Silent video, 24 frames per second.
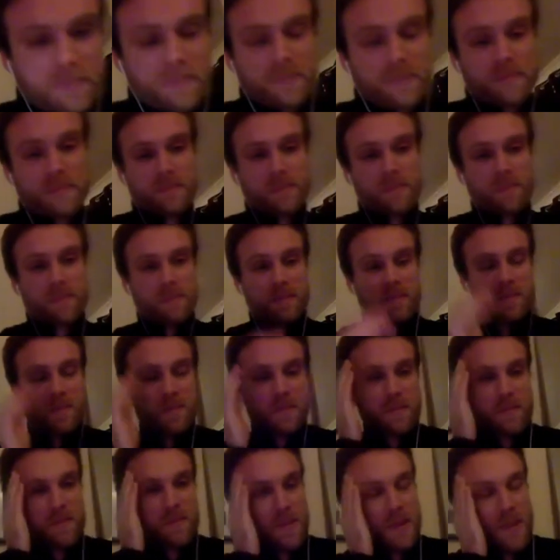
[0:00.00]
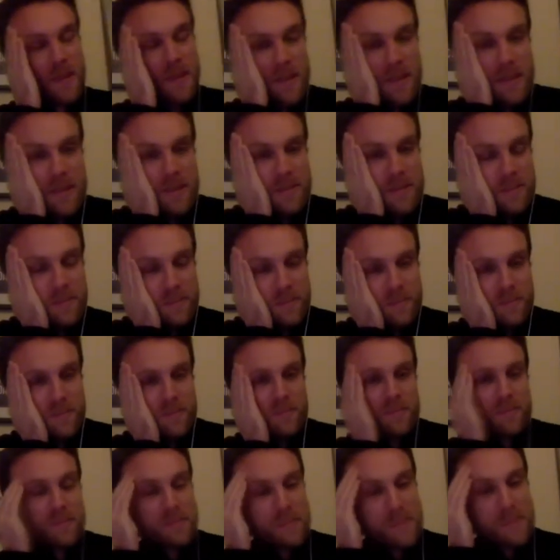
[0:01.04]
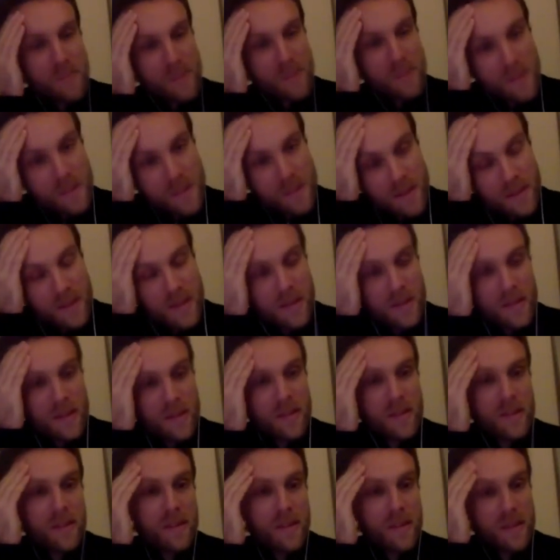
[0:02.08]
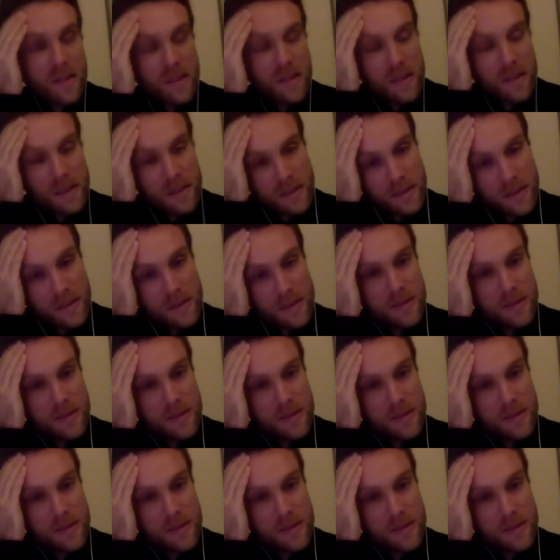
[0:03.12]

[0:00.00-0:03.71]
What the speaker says: [no speech]